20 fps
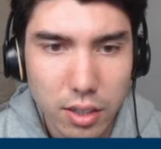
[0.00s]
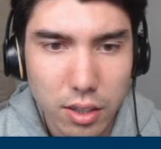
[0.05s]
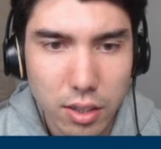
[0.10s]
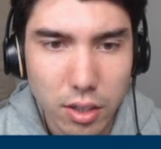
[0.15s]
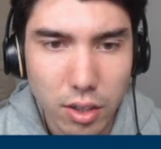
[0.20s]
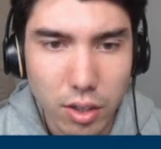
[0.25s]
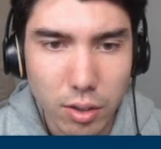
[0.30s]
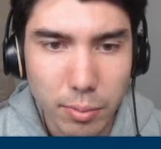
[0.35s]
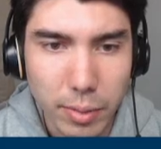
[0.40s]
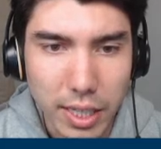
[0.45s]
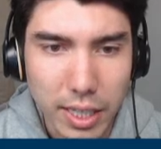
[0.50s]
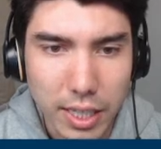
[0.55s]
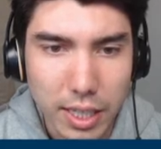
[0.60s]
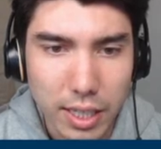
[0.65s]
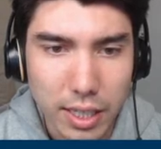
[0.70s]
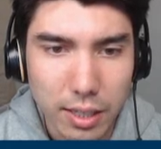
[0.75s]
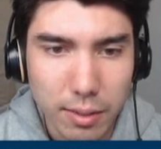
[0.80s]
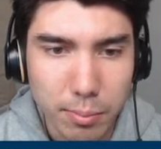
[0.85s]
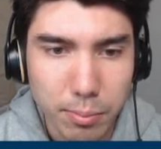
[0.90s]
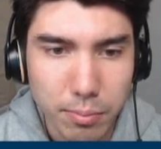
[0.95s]
Oh my
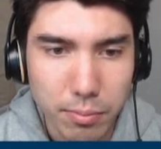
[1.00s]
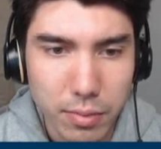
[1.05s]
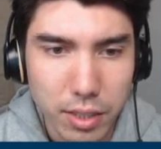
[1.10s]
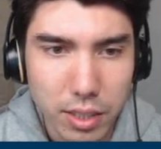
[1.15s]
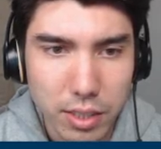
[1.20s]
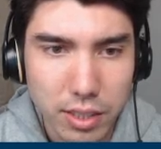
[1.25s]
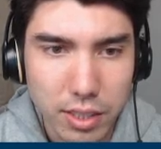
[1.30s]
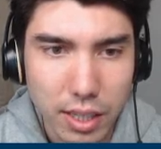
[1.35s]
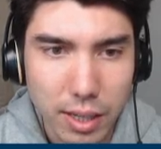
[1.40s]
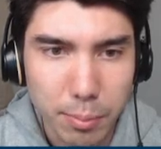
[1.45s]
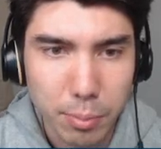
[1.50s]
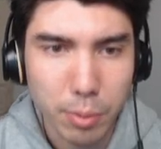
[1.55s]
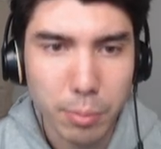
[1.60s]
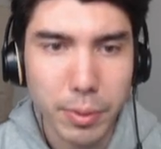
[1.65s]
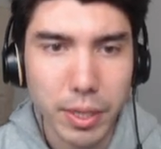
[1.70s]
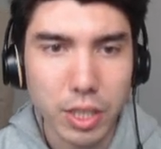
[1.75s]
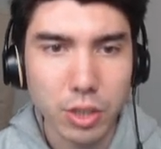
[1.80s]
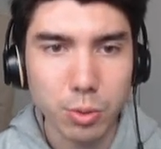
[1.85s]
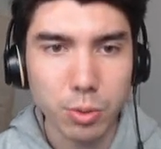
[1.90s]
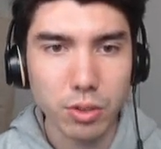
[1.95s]
god. Is that
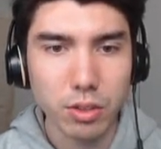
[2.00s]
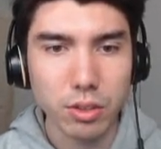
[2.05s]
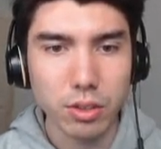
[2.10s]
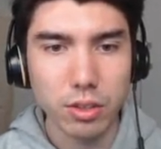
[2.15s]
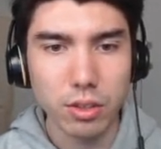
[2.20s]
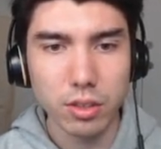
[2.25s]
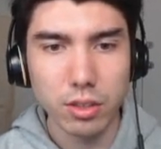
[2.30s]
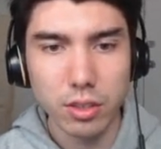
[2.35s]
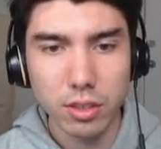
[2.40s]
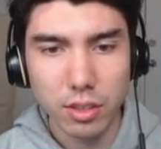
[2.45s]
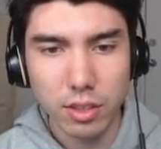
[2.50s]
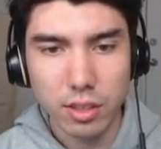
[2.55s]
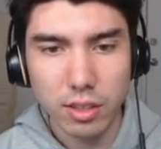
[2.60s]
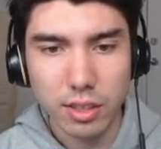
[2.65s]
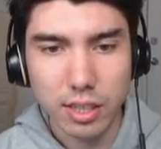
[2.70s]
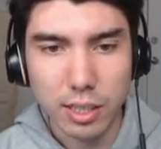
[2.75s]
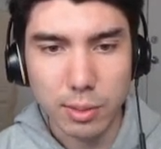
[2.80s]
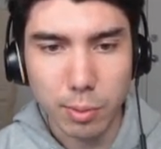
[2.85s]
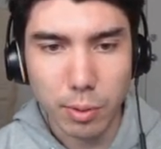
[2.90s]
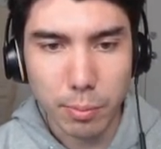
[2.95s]
perpetual?
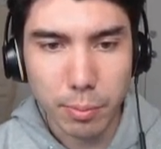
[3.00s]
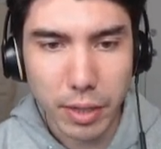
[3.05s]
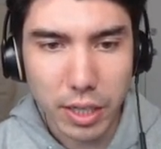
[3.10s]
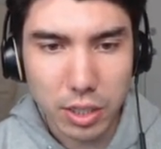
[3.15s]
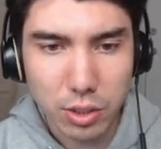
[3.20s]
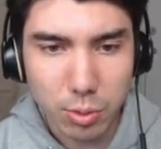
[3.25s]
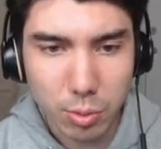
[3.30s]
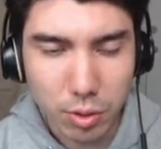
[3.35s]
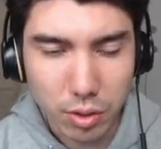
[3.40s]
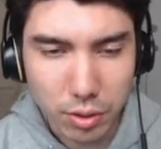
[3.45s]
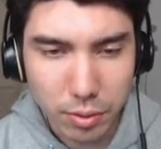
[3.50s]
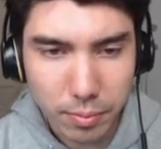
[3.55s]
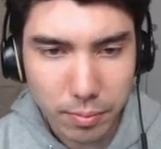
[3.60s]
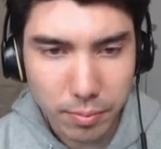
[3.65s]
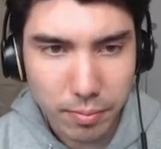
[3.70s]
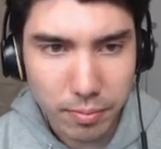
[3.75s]
That's perpetual.